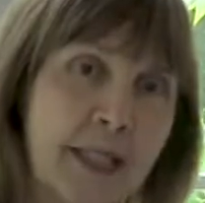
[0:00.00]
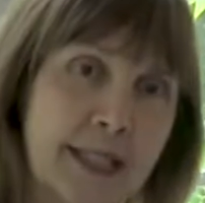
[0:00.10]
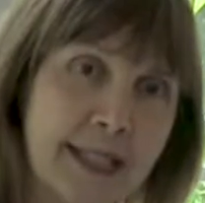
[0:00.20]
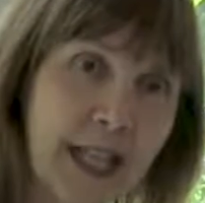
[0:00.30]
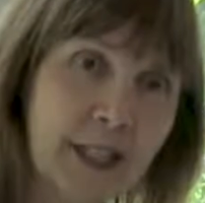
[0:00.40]
want
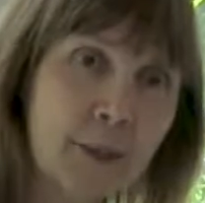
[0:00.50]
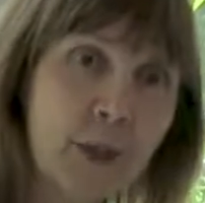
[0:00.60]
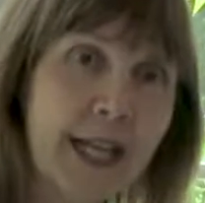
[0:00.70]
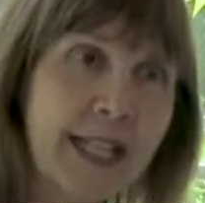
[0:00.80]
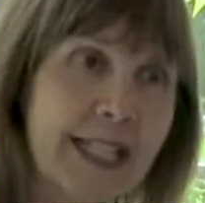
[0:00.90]
to
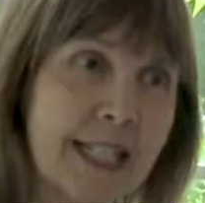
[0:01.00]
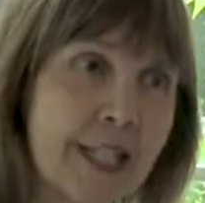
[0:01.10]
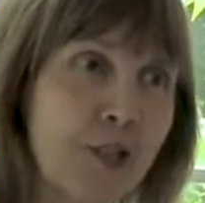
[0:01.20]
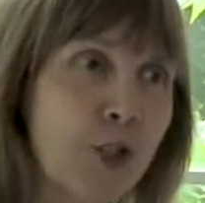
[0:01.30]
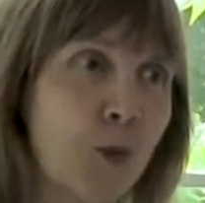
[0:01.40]
celebrate
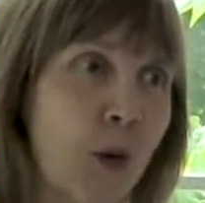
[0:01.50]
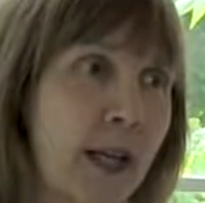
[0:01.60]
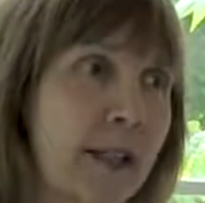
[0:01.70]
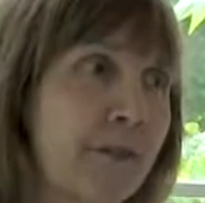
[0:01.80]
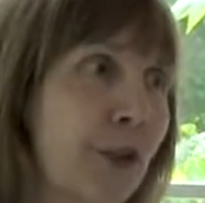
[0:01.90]
each
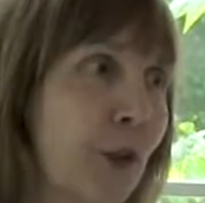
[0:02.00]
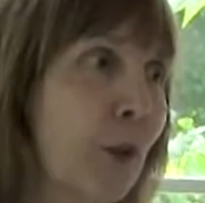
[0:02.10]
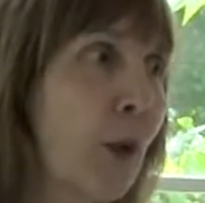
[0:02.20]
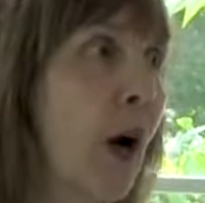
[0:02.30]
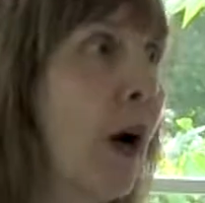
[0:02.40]
one of
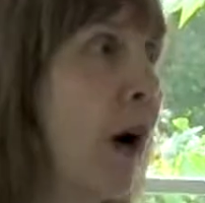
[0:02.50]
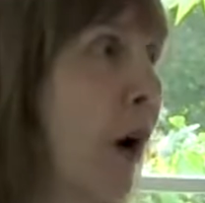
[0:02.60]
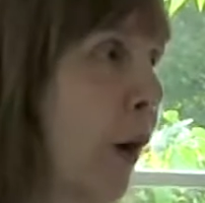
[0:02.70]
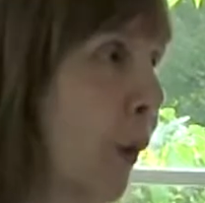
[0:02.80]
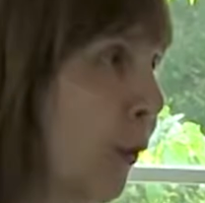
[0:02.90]
you
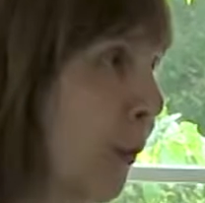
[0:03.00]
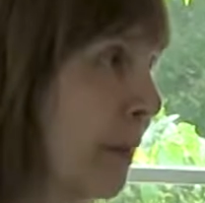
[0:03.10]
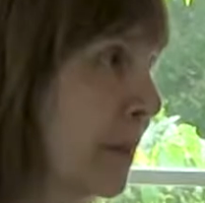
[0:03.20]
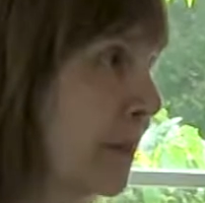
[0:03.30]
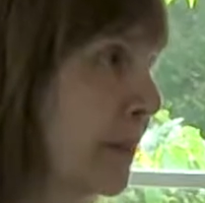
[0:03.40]
home.
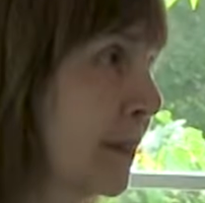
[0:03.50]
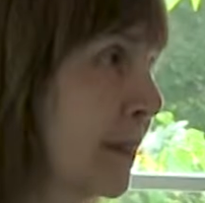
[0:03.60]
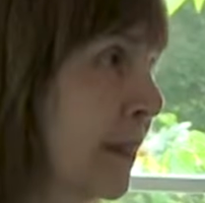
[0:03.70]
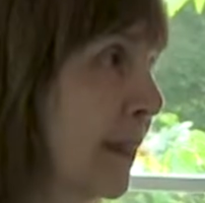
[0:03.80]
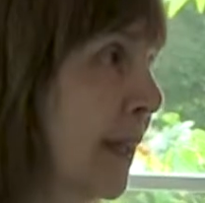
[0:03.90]

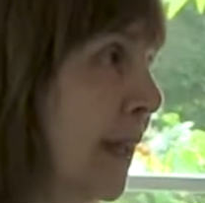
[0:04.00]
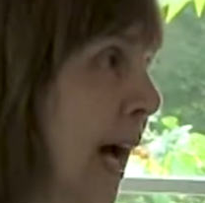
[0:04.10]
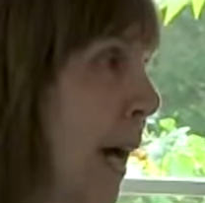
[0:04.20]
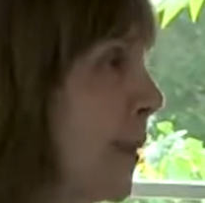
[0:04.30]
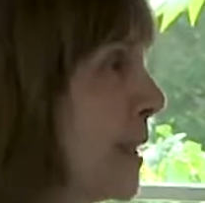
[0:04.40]

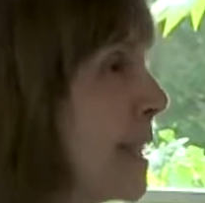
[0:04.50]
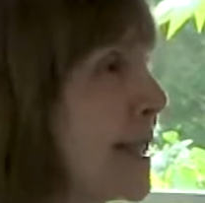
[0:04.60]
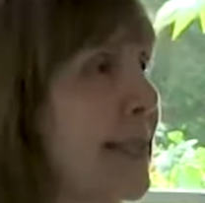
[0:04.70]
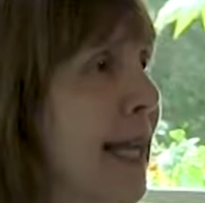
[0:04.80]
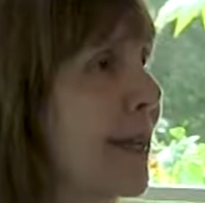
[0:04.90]
I want to
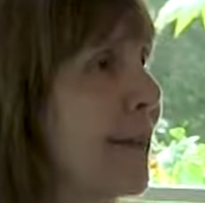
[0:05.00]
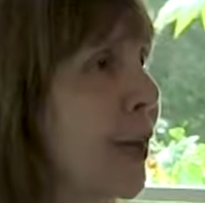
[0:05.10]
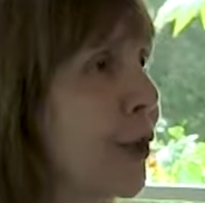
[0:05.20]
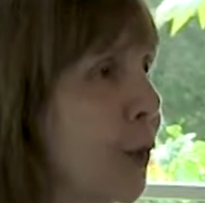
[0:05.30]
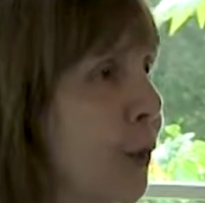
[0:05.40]
say
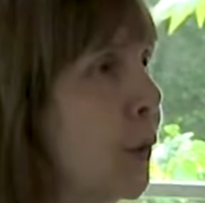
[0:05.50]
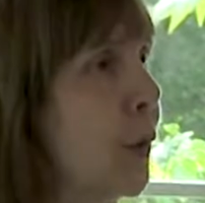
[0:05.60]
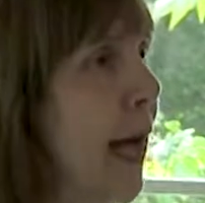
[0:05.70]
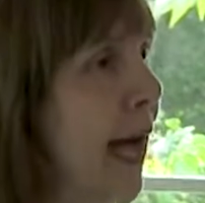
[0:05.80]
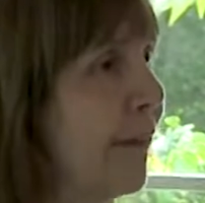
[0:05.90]
that
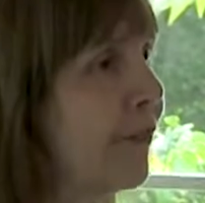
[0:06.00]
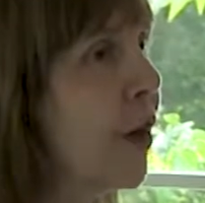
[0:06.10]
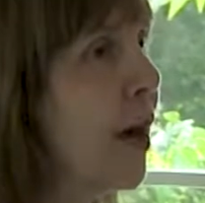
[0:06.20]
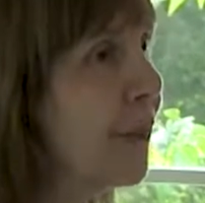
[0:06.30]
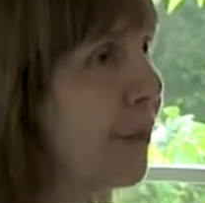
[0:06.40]
you have
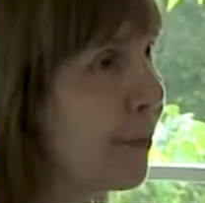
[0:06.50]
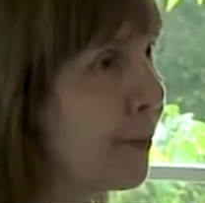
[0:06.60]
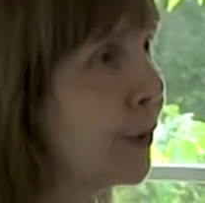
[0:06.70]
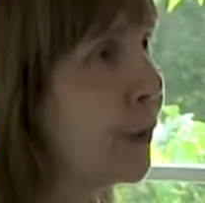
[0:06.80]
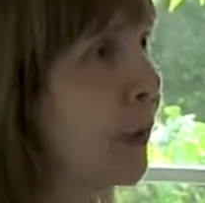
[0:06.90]
gone
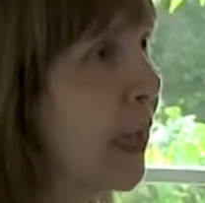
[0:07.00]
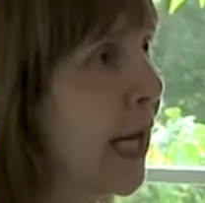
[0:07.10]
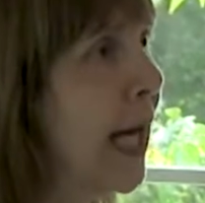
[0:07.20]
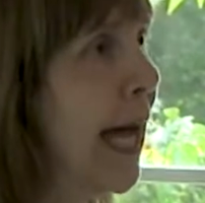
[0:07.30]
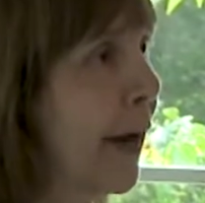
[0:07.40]
through
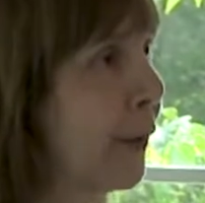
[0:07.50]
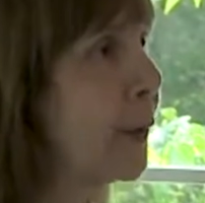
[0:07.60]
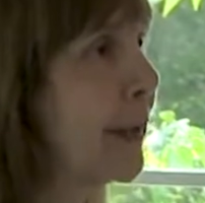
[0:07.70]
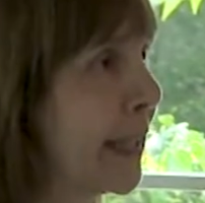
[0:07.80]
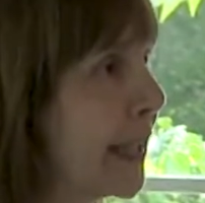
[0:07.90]
a
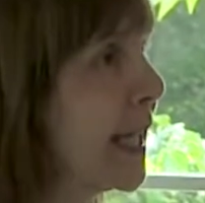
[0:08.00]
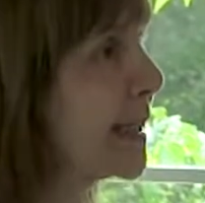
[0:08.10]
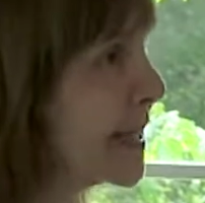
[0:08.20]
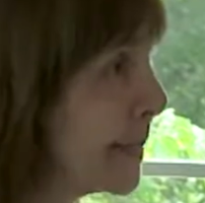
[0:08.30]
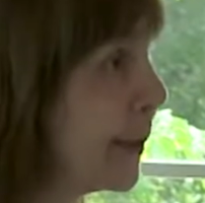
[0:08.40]
harrowing
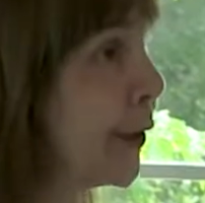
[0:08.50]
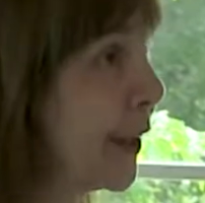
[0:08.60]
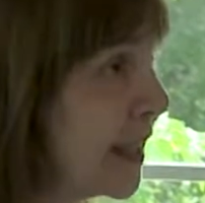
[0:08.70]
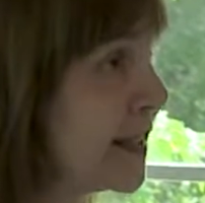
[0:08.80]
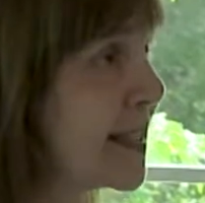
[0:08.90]

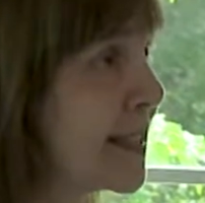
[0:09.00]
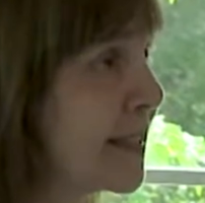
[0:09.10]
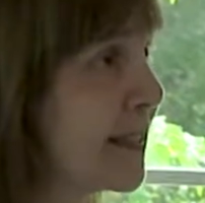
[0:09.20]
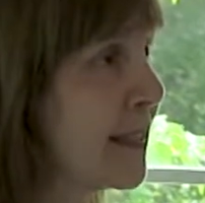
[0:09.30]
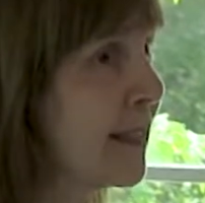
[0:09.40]
experience,
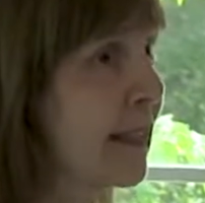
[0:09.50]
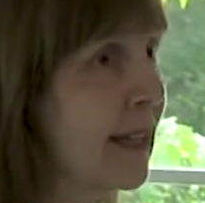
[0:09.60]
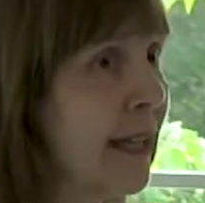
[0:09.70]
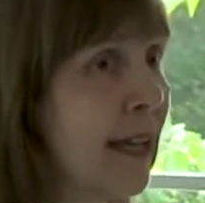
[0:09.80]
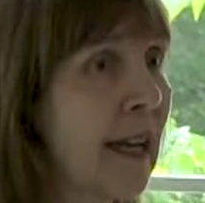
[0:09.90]

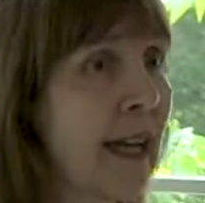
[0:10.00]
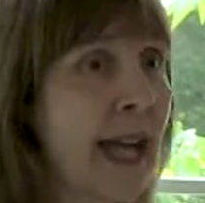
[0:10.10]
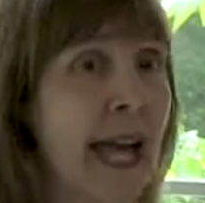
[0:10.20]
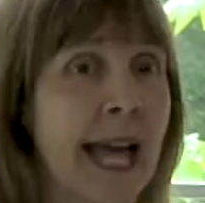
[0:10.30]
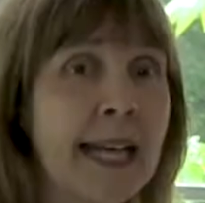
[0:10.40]

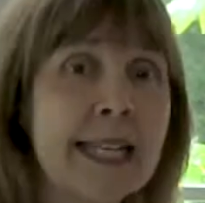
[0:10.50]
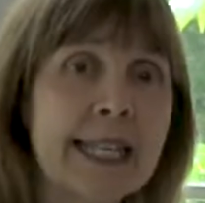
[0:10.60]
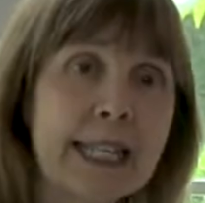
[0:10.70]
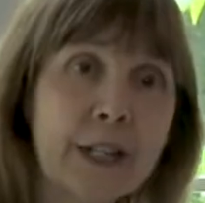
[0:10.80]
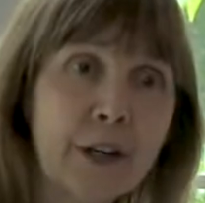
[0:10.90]
and
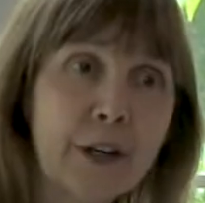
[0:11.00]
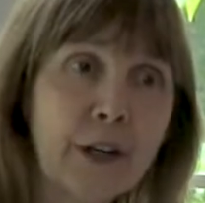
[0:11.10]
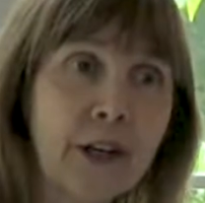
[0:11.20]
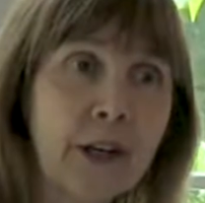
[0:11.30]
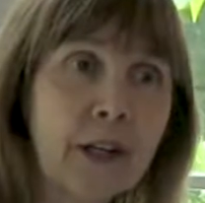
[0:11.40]

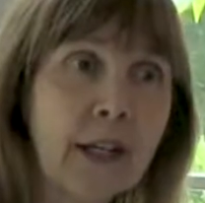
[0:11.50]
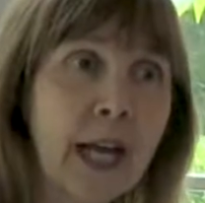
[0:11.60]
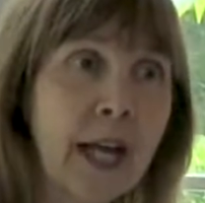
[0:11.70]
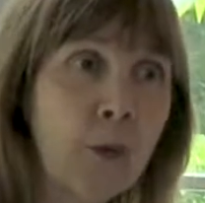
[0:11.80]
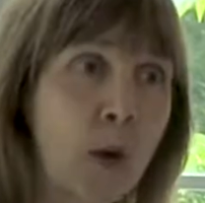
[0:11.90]
here
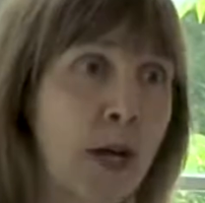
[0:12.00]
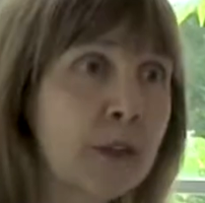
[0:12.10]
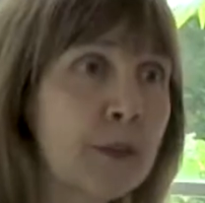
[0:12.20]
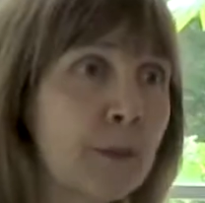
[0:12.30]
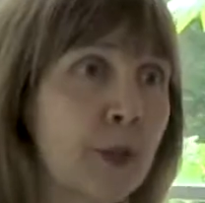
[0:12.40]
I
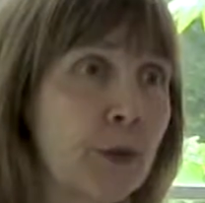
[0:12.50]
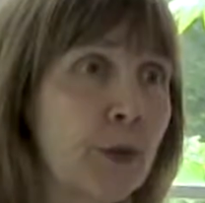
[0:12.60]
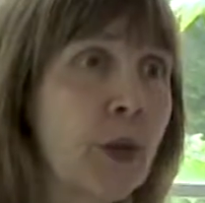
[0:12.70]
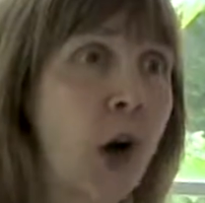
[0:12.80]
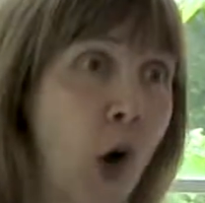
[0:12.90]
welcome
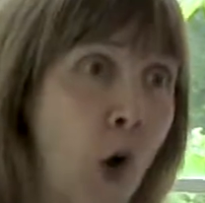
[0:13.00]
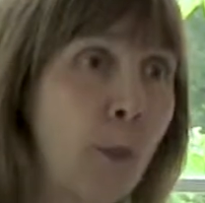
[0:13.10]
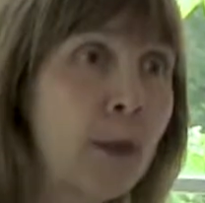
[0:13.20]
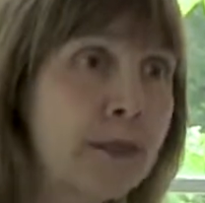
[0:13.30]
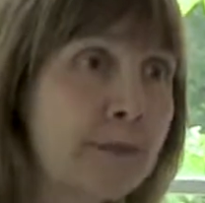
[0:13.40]
you home.